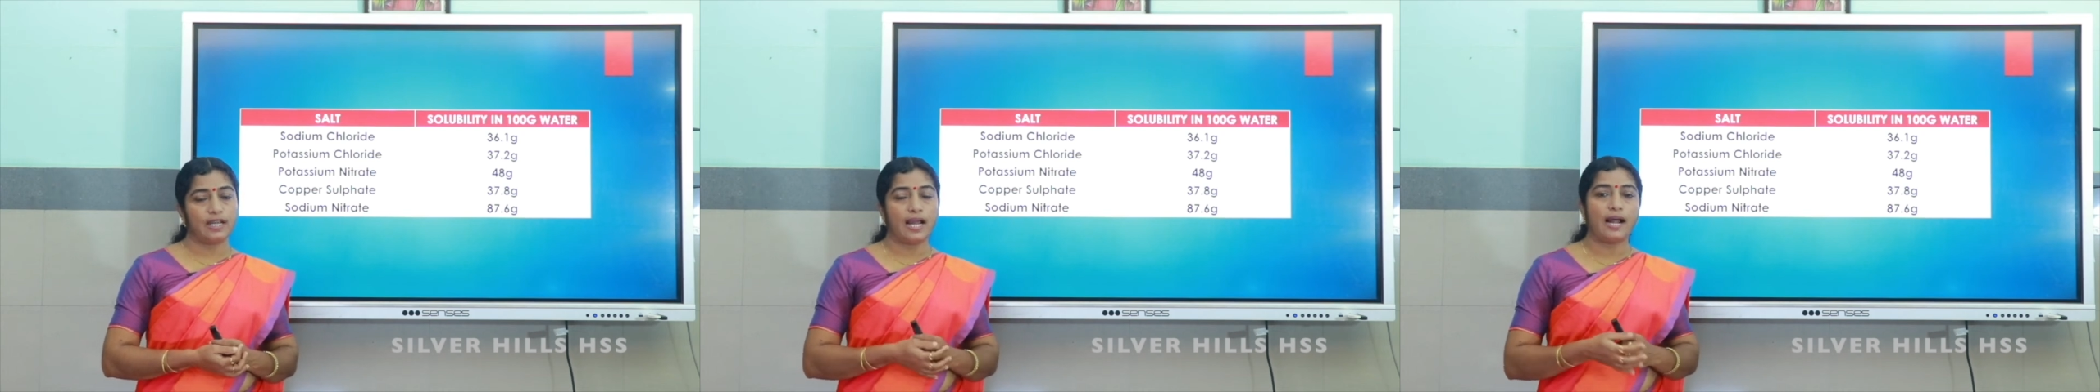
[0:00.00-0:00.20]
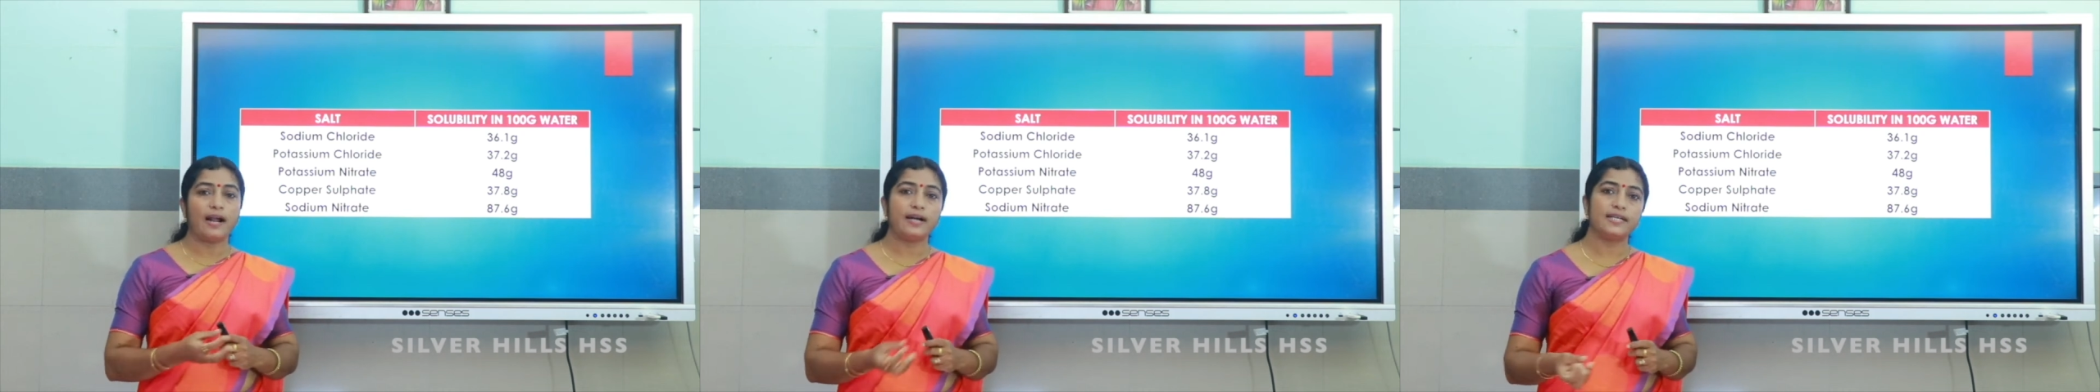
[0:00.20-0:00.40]

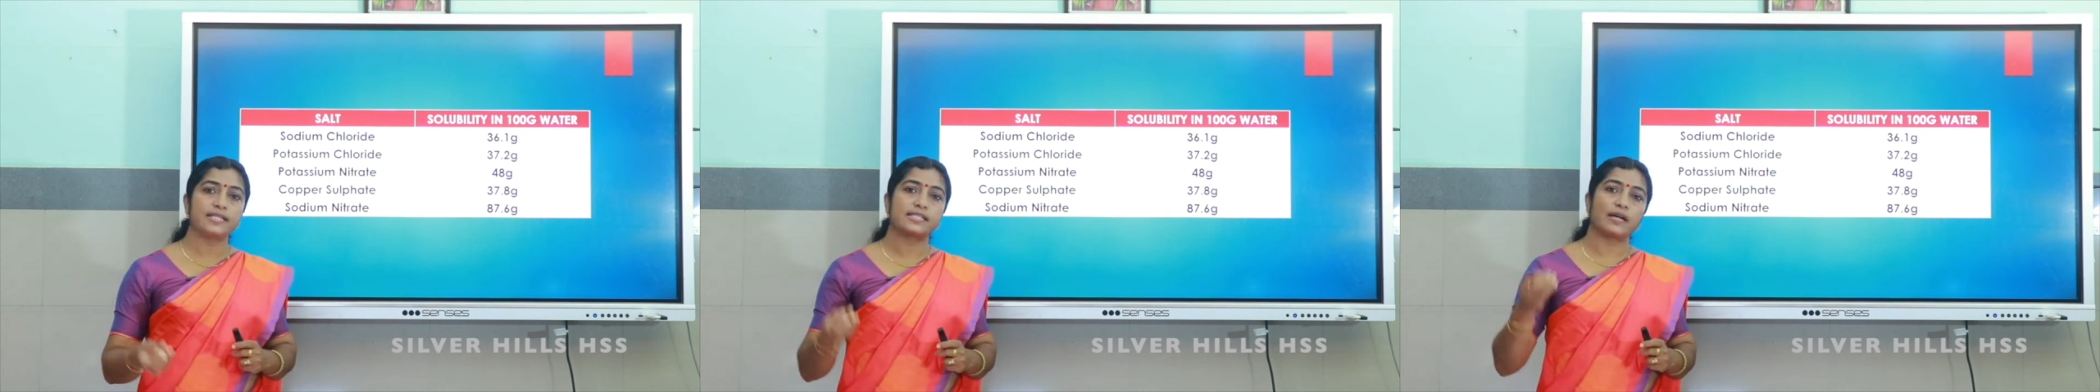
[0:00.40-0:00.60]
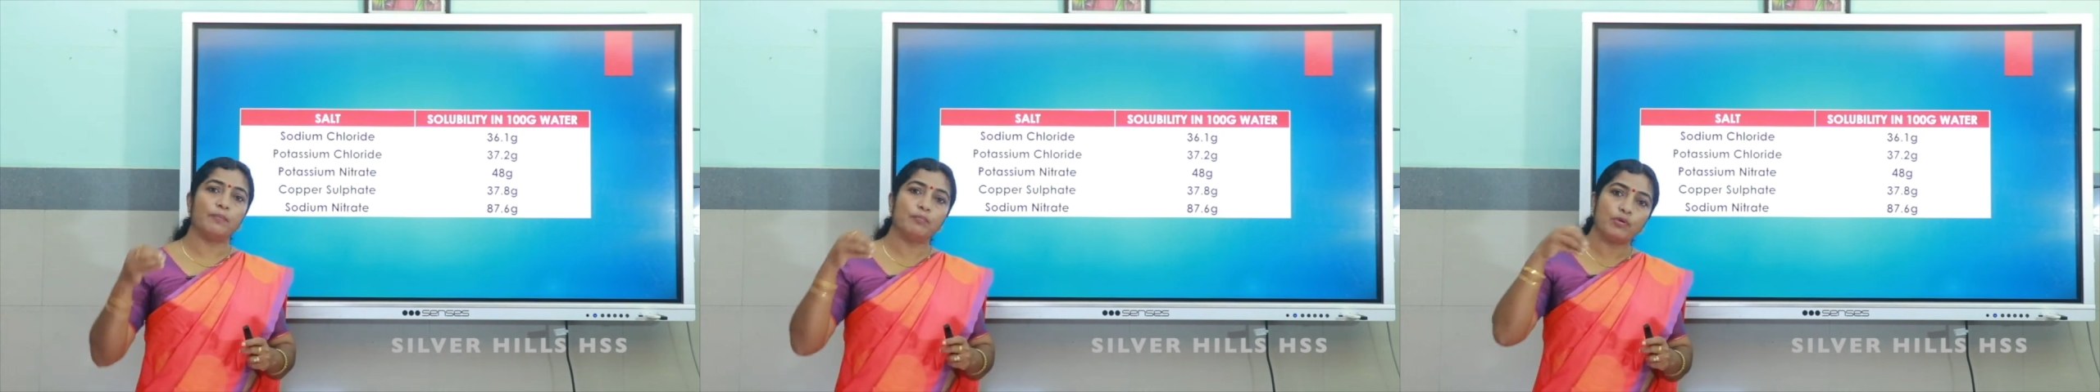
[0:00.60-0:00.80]
Add
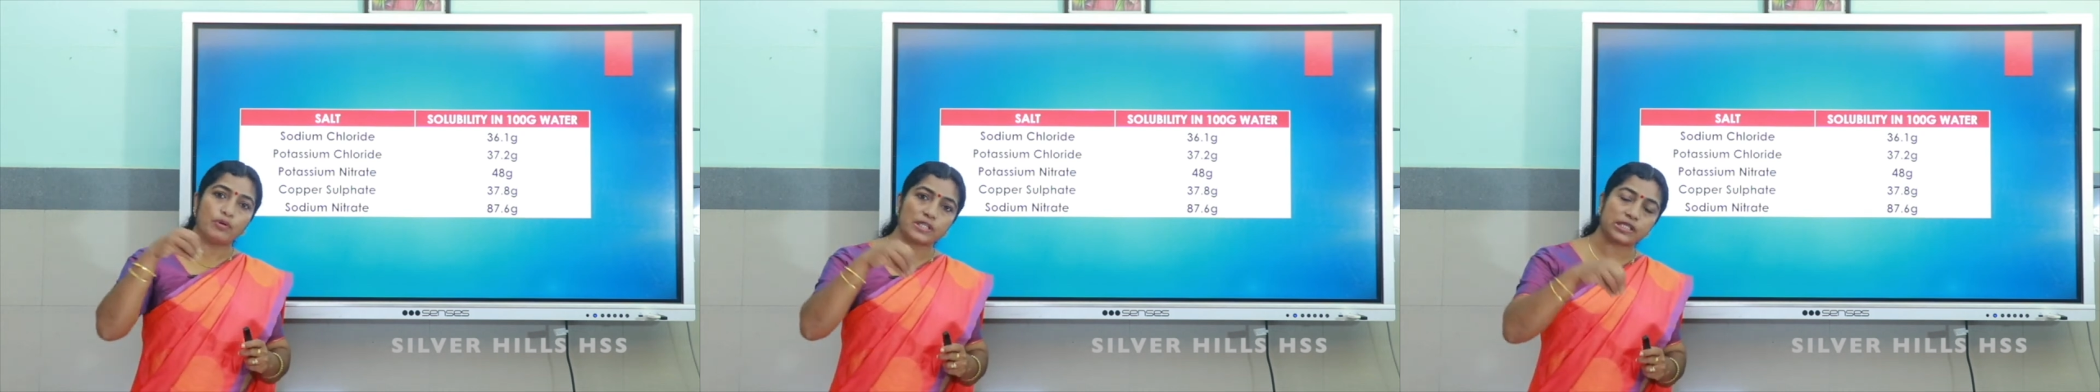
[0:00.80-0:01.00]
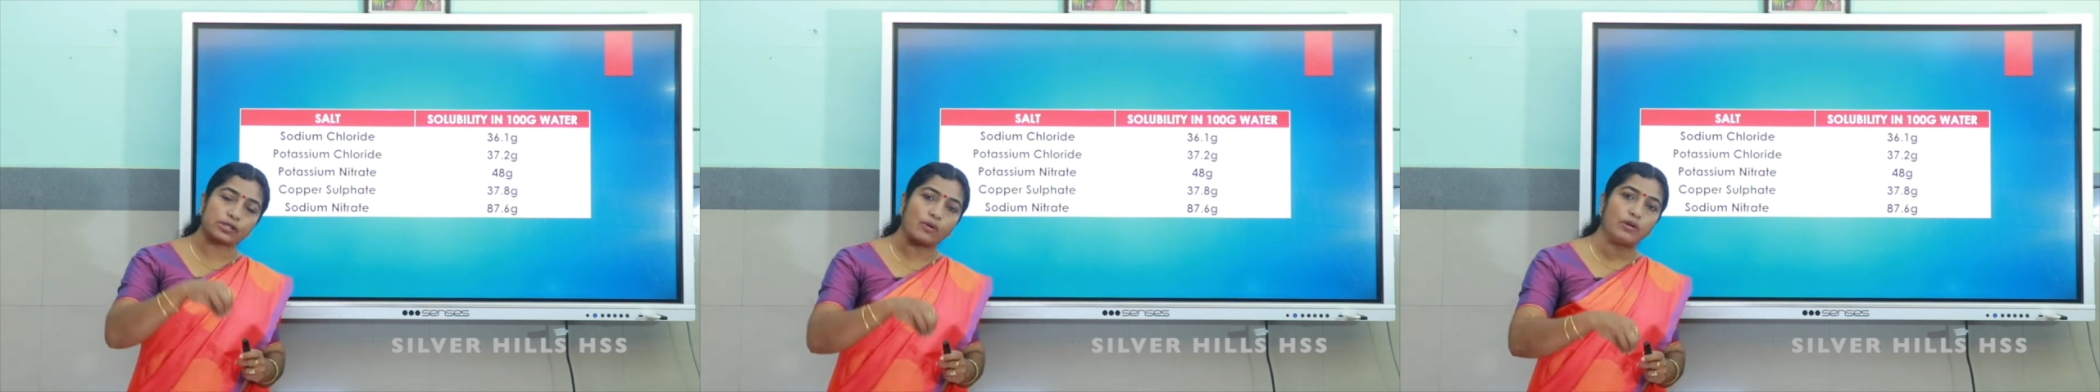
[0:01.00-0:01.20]
some more
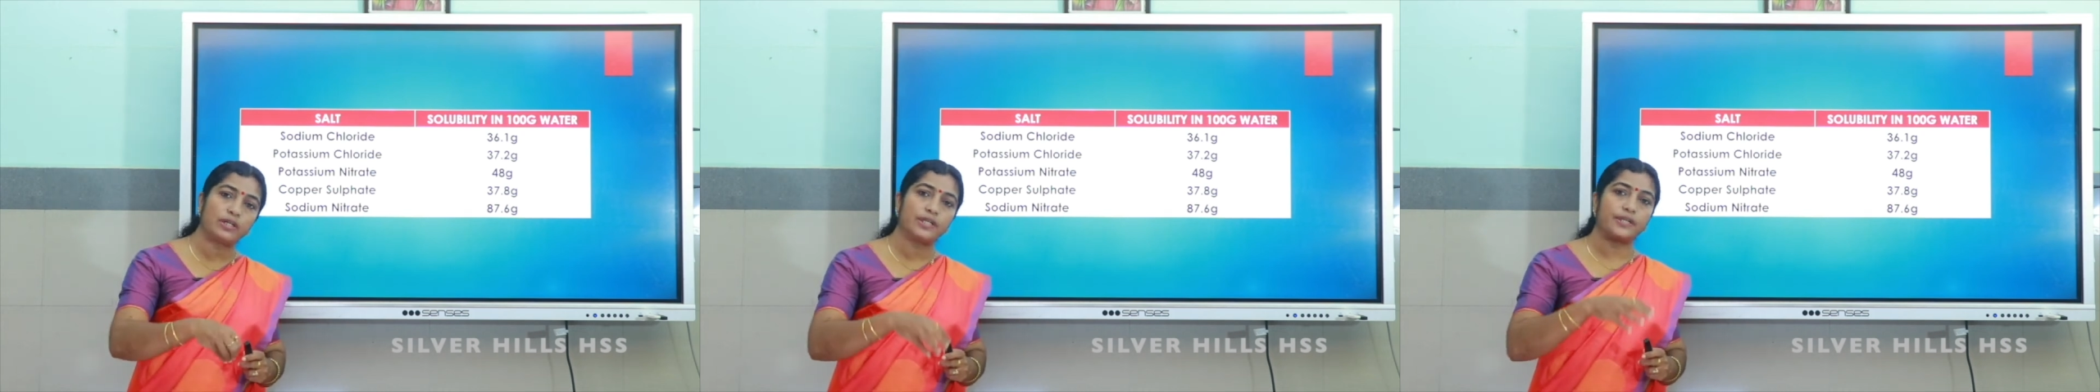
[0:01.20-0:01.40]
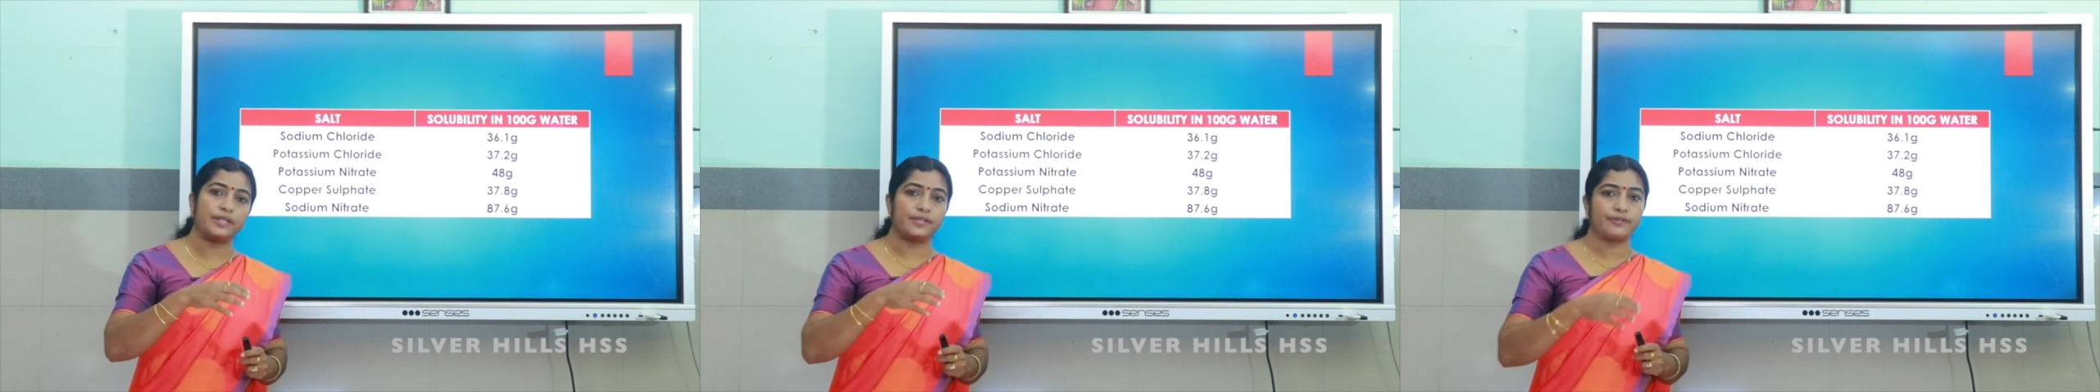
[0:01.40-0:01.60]

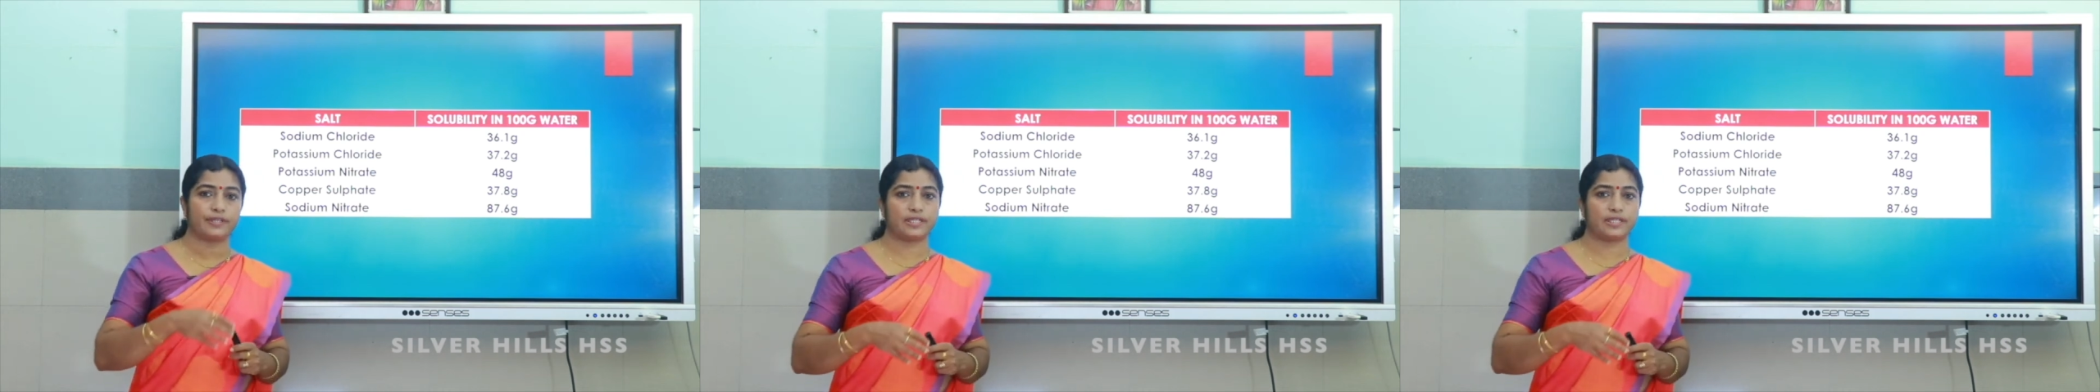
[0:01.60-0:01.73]
salt into